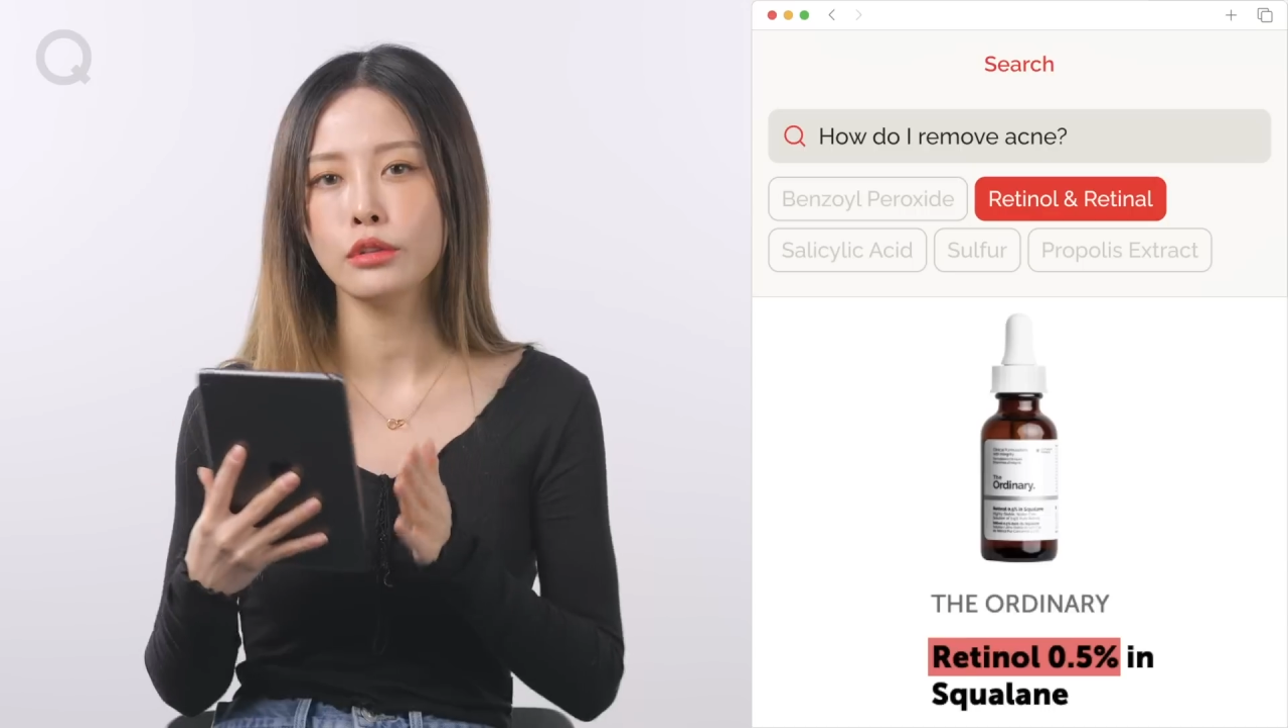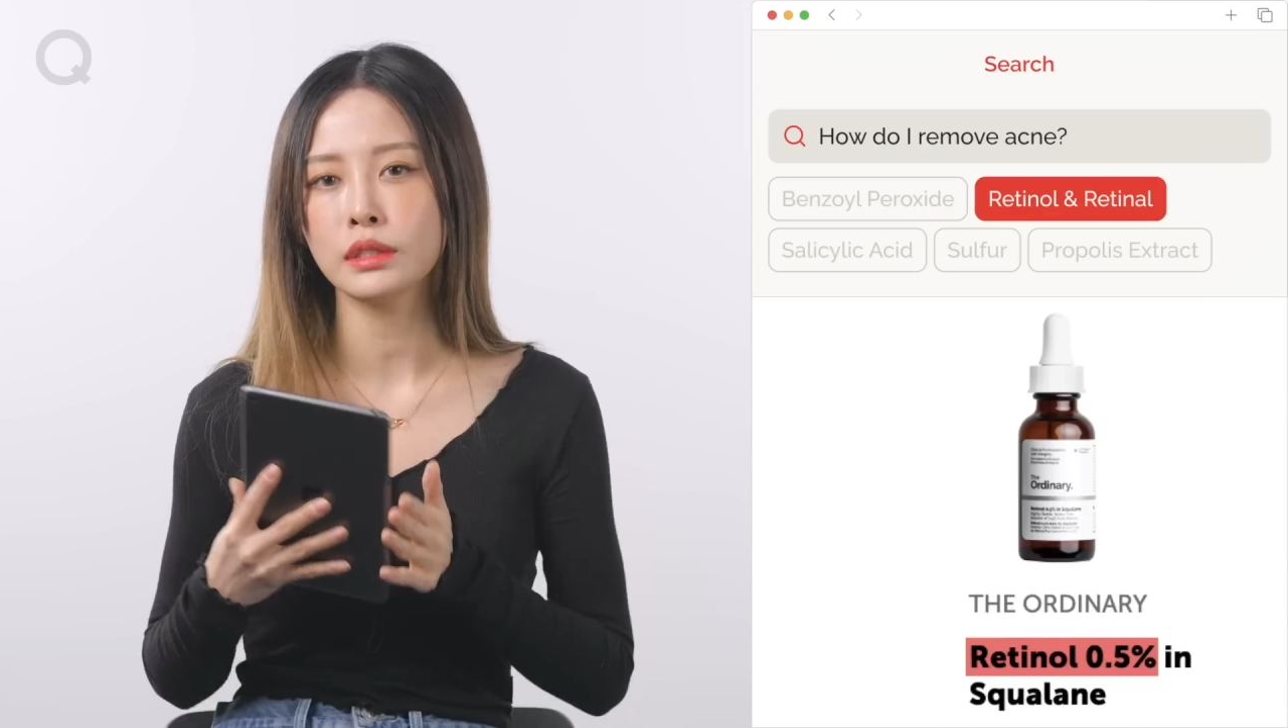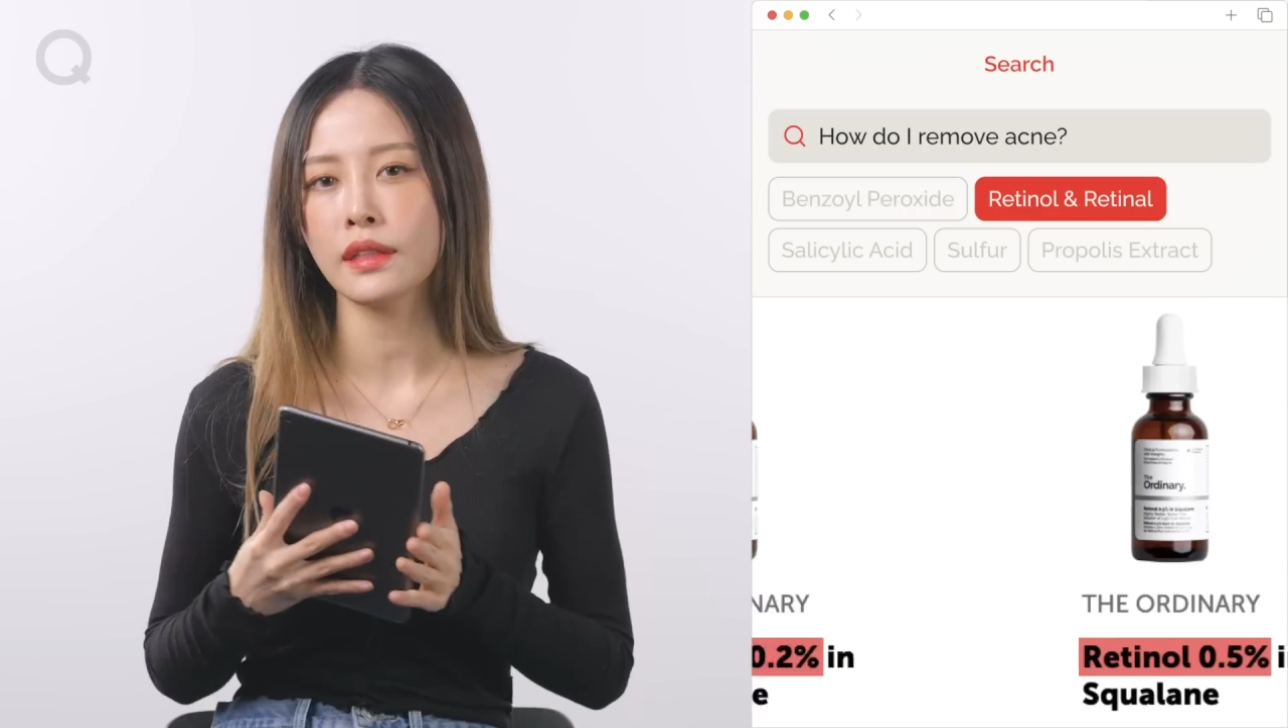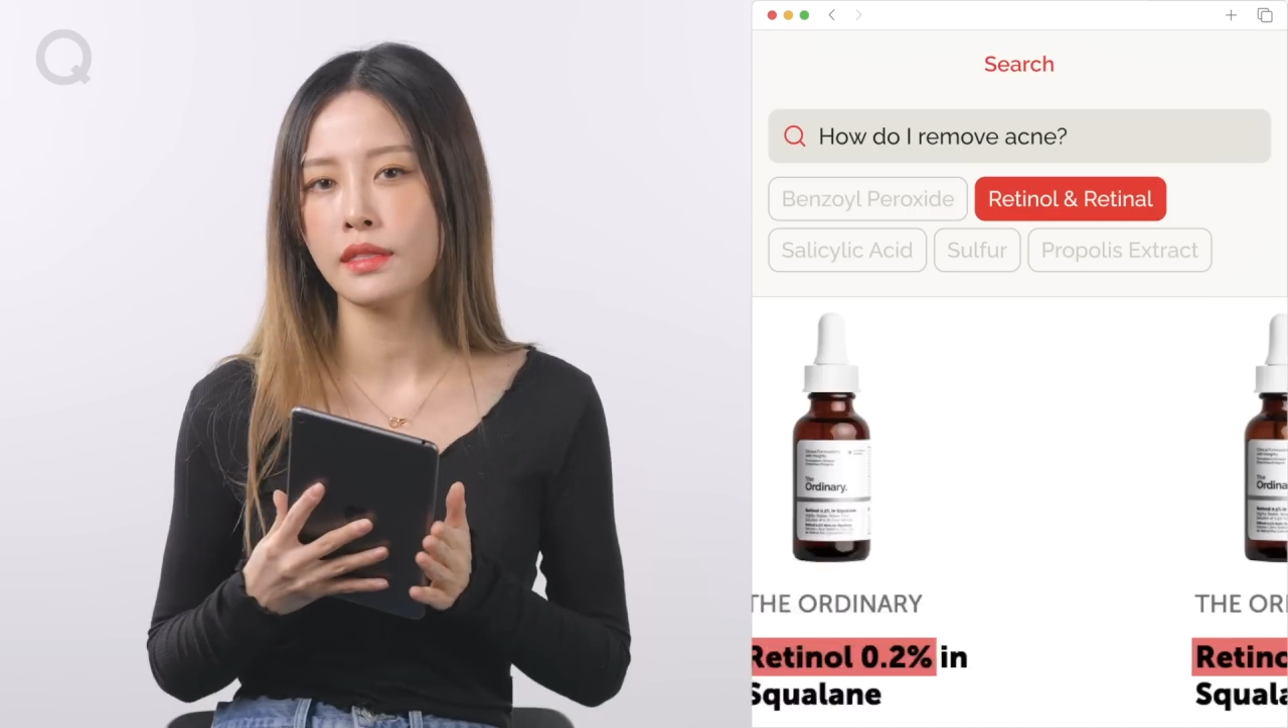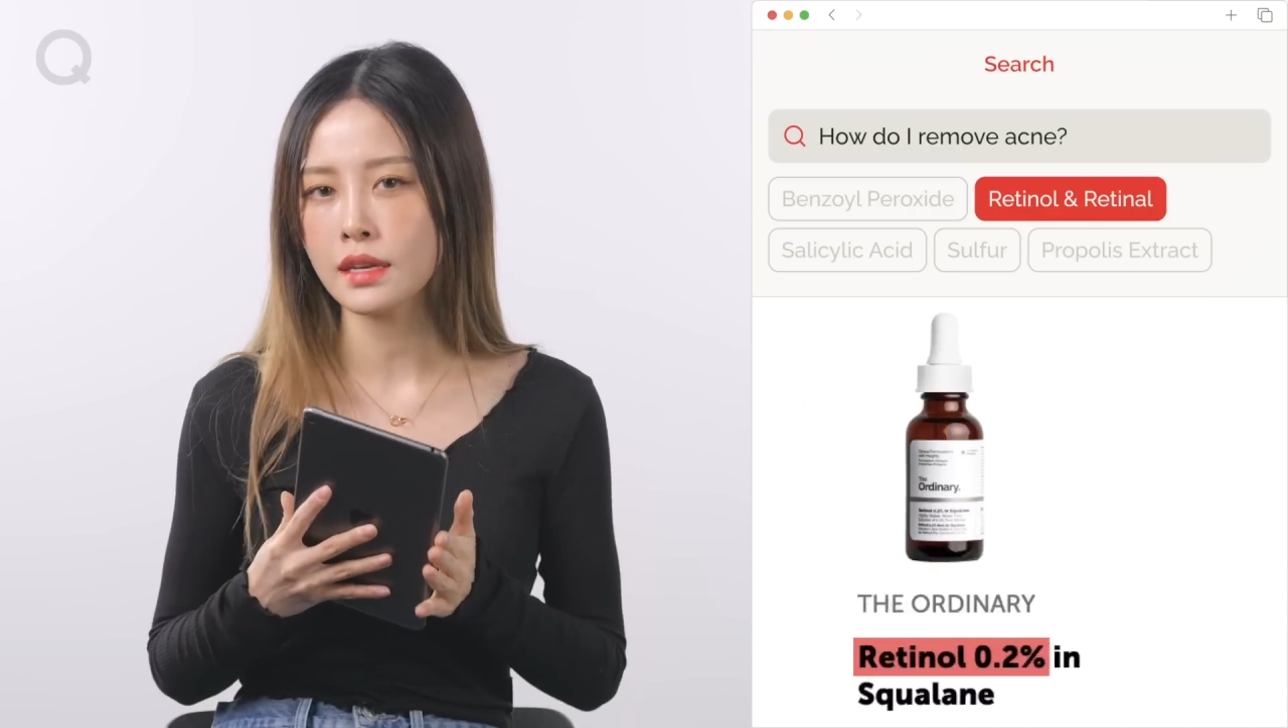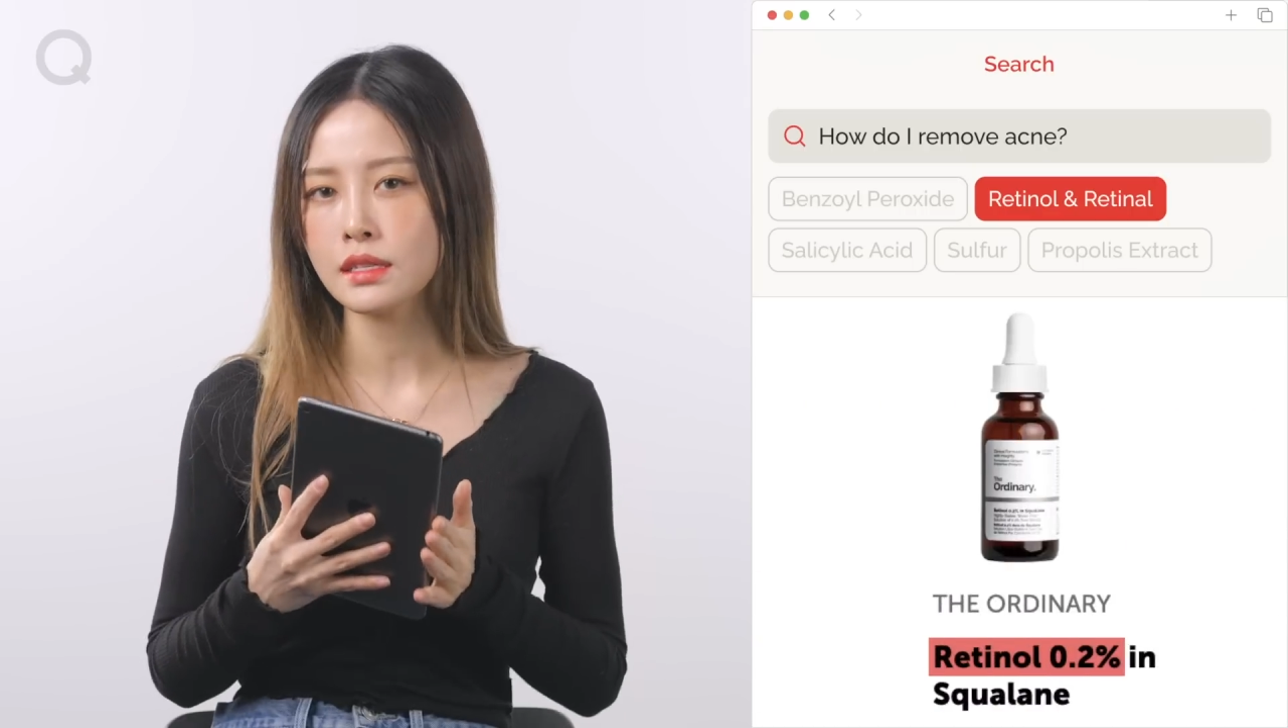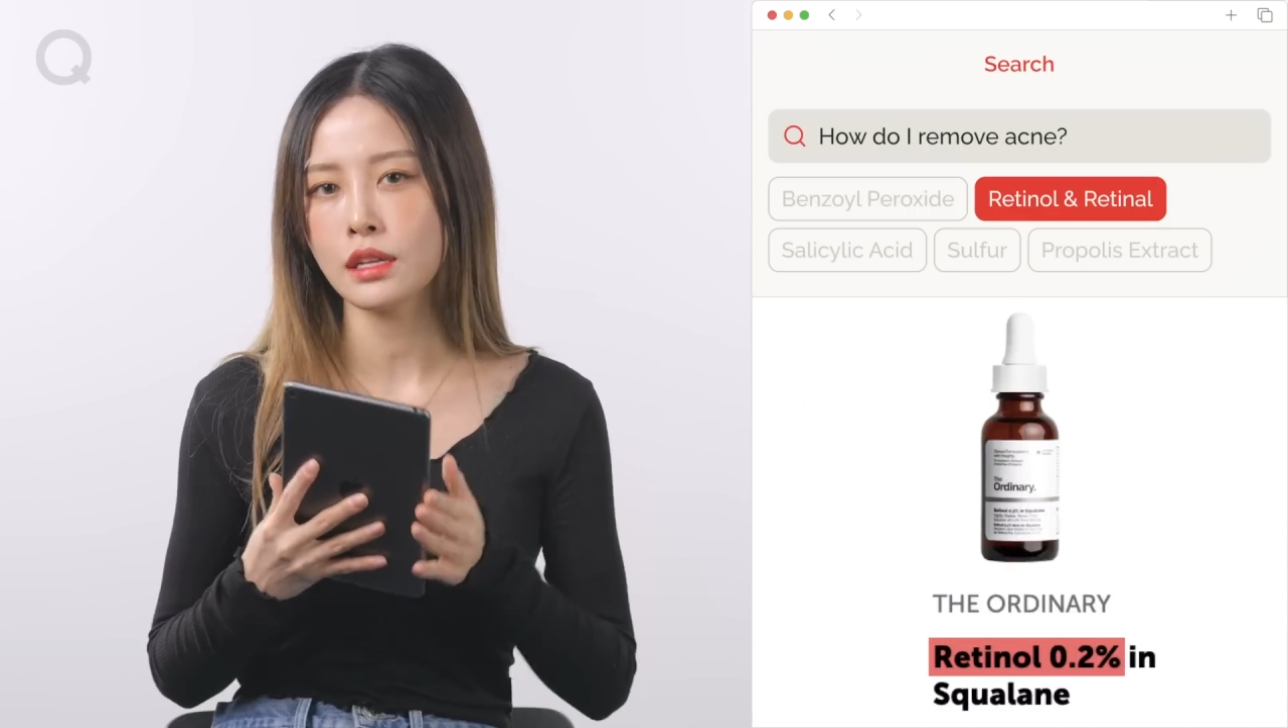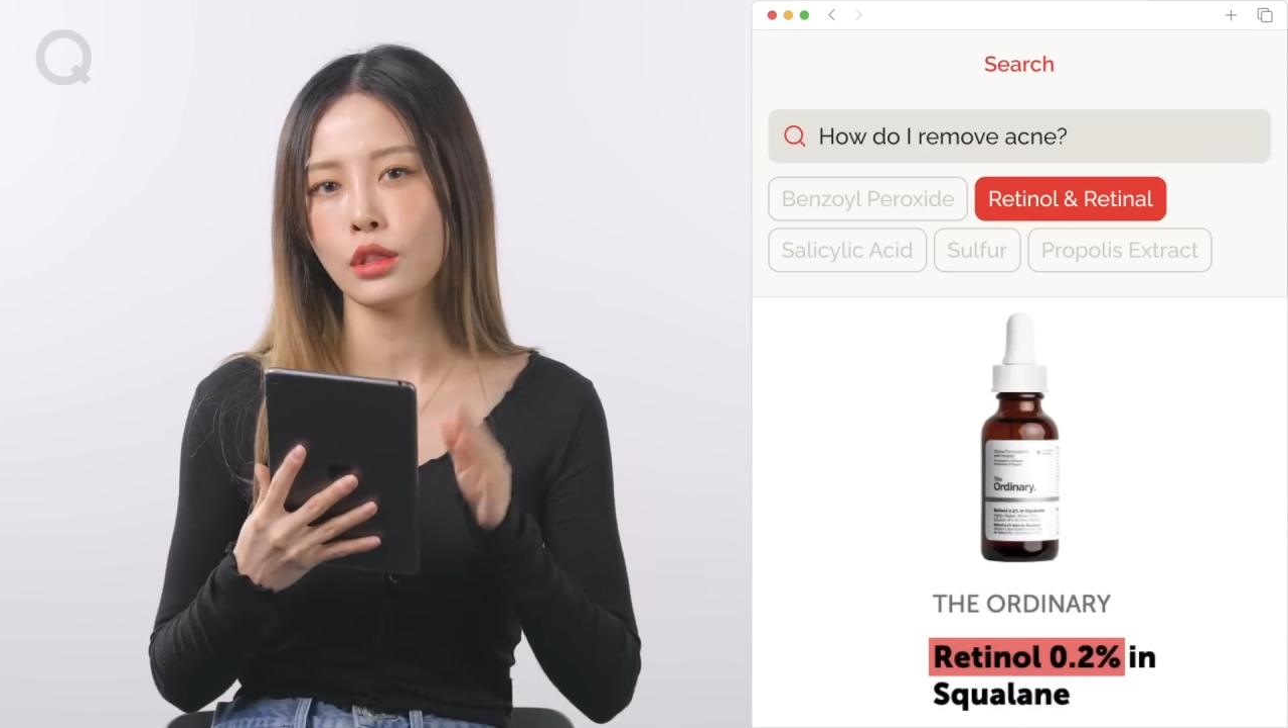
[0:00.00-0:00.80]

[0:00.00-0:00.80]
using this